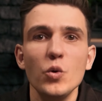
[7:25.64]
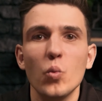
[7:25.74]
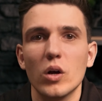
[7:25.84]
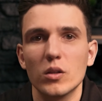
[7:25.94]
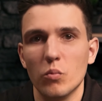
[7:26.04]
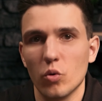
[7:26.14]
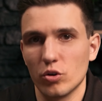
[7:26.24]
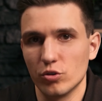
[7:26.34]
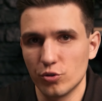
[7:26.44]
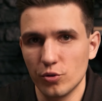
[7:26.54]
you want more
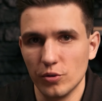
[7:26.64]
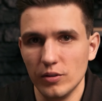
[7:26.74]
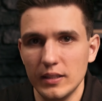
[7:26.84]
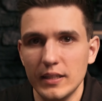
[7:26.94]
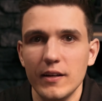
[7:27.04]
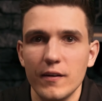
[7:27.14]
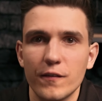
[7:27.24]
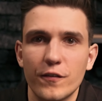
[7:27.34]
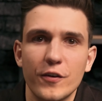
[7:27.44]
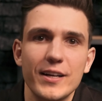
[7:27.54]
control,
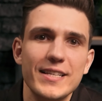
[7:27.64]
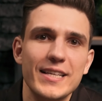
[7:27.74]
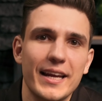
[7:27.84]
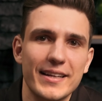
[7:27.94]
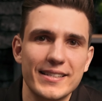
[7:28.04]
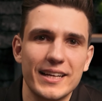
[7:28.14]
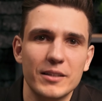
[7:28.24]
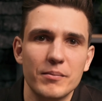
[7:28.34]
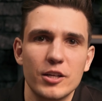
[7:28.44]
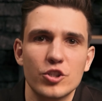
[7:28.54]
phrase and
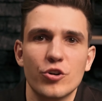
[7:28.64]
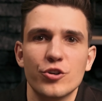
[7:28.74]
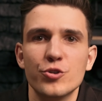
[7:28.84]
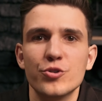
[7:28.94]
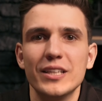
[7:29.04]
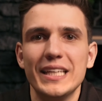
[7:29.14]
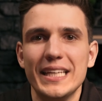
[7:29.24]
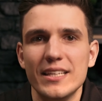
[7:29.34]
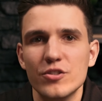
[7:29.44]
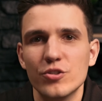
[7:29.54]
exact match are usually
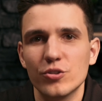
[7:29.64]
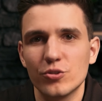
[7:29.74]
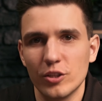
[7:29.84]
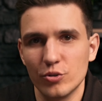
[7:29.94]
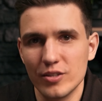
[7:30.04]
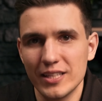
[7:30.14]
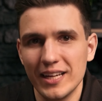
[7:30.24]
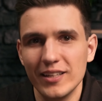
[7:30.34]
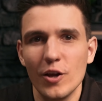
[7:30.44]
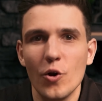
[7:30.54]
easier to
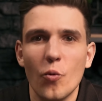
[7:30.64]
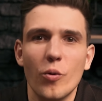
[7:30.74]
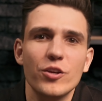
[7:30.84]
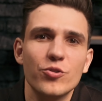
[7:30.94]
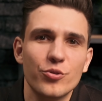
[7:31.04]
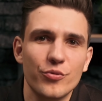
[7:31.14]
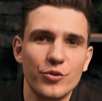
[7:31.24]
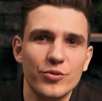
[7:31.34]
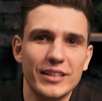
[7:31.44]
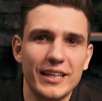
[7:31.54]
understand when you
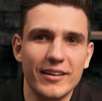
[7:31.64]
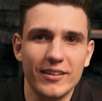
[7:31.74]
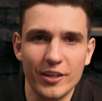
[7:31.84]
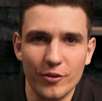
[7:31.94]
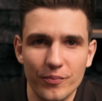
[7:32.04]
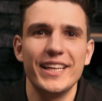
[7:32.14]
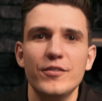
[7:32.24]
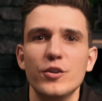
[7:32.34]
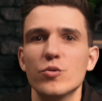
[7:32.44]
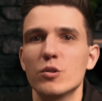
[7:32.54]
review the data later. If
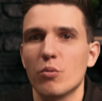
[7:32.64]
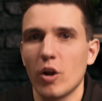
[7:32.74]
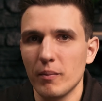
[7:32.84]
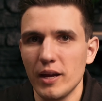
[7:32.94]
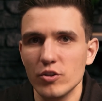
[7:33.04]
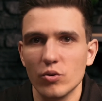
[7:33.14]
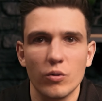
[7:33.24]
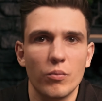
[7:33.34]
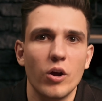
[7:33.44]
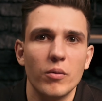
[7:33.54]
you use broad match
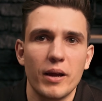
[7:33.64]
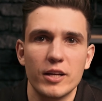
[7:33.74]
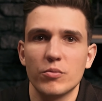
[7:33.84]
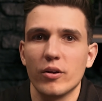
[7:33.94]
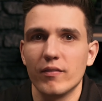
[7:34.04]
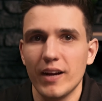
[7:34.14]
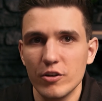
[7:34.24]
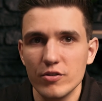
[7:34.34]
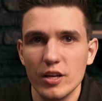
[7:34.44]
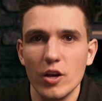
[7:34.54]
or broad match
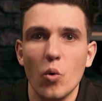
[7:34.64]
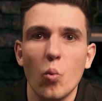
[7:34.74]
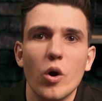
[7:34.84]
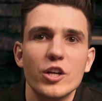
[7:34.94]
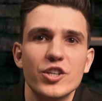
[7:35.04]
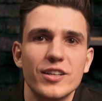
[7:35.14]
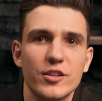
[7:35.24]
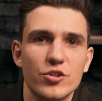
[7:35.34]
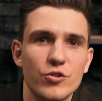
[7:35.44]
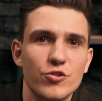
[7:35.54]
modifiers, watch the
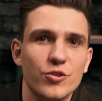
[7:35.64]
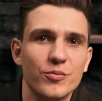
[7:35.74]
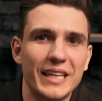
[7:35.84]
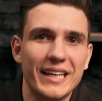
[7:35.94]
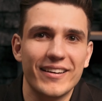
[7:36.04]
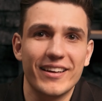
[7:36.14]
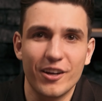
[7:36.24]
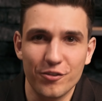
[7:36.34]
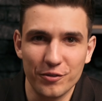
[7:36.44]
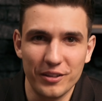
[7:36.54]
search term data
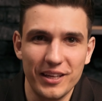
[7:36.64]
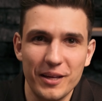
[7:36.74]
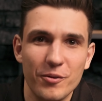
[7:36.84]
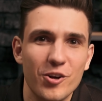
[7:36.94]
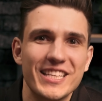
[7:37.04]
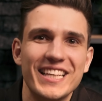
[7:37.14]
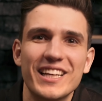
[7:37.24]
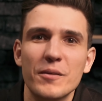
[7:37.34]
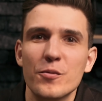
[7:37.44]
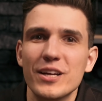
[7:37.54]
carefully because it
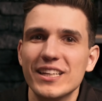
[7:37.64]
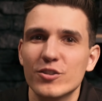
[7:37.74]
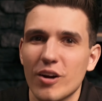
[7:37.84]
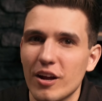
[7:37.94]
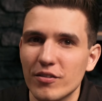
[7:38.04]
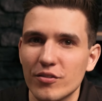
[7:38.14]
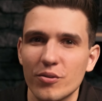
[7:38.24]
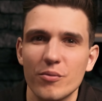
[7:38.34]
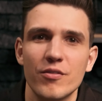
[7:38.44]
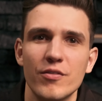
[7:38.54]
can bring in traffic
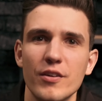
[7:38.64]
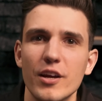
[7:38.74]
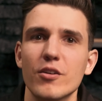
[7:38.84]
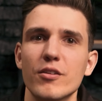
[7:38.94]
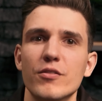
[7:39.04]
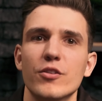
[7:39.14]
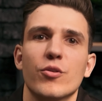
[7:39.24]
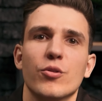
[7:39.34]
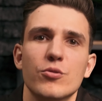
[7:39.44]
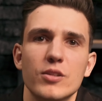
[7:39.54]
from very
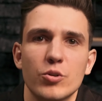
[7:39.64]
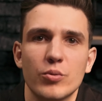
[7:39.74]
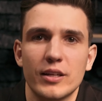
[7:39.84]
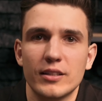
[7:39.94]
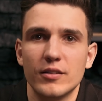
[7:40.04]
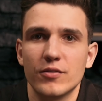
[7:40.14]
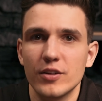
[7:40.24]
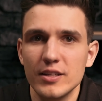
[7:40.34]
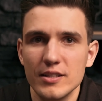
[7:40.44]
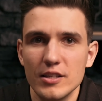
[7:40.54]
loosely related
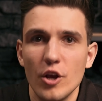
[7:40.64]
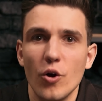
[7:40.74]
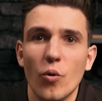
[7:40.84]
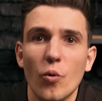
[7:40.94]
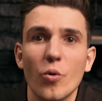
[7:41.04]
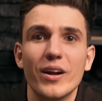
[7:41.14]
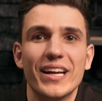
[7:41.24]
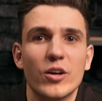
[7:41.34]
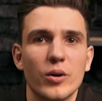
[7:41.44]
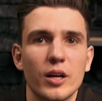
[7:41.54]
phrases or
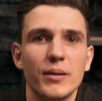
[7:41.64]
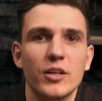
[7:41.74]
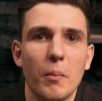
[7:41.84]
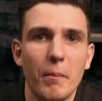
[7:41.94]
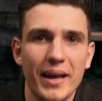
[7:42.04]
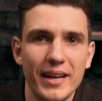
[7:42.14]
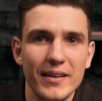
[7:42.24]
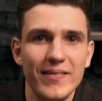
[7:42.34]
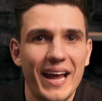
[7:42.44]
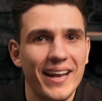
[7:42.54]
incredibly
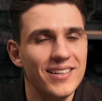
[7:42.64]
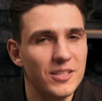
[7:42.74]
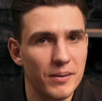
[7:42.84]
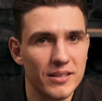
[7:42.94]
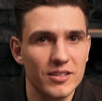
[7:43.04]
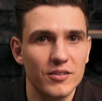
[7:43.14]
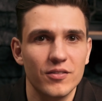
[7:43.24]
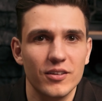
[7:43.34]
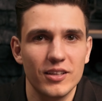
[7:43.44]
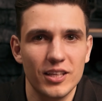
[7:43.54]
competitive and
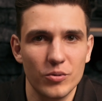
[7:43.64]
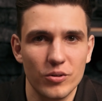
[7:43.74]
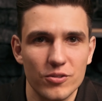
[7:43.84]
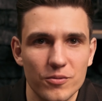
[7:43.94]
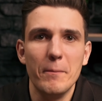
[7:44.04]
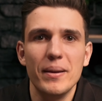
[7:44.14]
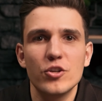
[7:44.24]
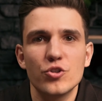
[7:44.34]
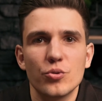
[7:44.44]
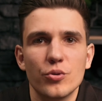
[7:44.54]
expensive keywords. Make
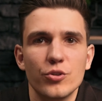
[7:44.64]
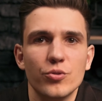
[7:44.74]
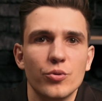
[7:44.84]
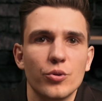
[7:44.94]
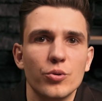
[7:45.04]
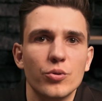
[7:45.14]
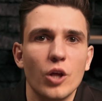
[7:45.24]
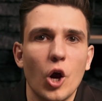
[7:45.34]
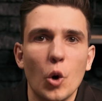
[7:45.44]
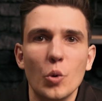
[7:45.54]
sure you include
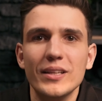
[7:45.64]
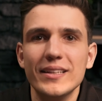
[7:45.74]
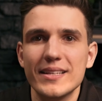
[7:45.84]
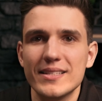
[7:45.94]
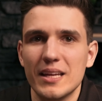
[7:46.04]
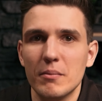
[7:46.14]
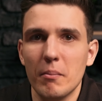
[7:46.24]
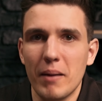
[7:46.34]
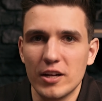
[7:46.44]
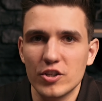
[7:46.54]
only the same
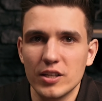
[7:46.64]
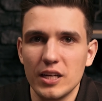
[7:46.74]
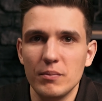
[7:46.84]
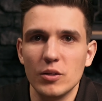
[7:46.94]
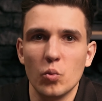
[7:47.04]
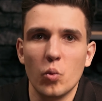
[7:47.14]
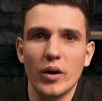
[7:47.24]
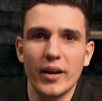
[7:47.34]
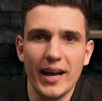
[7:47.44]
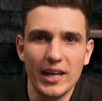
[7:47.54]
match type in
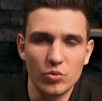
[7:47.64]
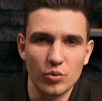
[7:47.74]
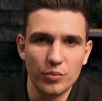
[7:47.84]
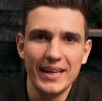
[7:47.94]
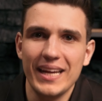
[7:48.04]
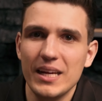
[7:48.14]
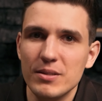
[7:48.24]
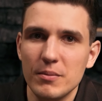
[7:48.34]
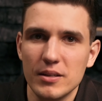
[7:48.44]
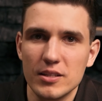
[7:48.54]
one ad group. At
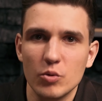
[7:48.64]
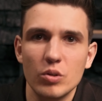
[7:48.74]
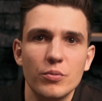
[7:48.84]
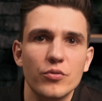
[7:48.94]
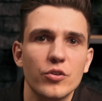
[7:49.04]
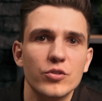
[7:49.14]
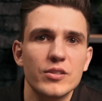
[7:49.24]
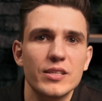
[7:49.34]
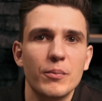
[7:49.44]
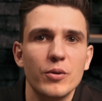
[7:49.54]
AMZBs, we prefer to
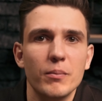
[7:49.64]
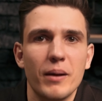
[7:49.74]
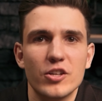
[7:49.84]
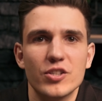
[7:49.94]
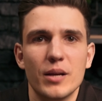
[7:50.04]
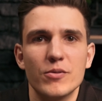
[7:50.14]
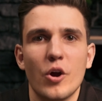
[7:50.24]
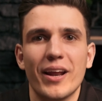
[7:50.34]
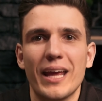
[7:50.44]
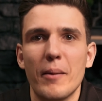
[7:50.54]
separate match types
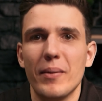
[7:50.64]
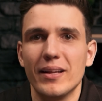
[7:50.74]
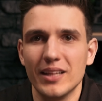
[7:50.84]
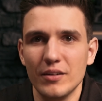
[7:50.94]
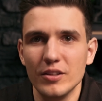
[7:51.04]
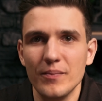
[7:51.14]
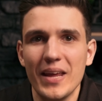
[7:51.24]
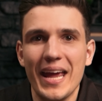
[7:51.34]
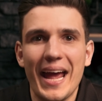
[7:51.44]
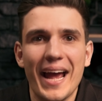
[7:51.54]
on a campaign level
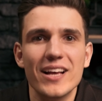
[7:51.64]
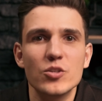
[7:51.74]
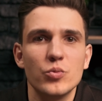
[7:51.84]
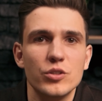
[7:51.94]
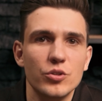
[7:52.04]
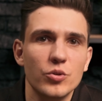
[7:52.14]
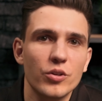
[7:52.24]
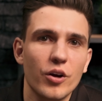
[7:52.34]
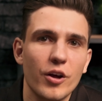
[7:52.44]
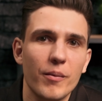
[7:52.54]
as we do
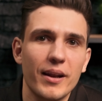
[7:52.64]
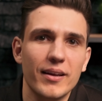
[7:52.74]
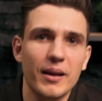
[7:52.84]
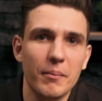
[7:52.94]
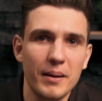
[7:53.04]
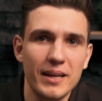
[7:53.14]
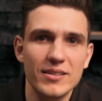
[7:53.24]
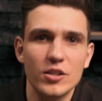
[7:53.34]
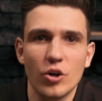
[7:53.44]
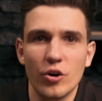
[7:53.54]
with automatic
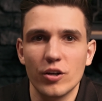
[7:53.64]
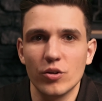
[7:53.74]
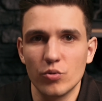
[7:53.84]
campaigns targeting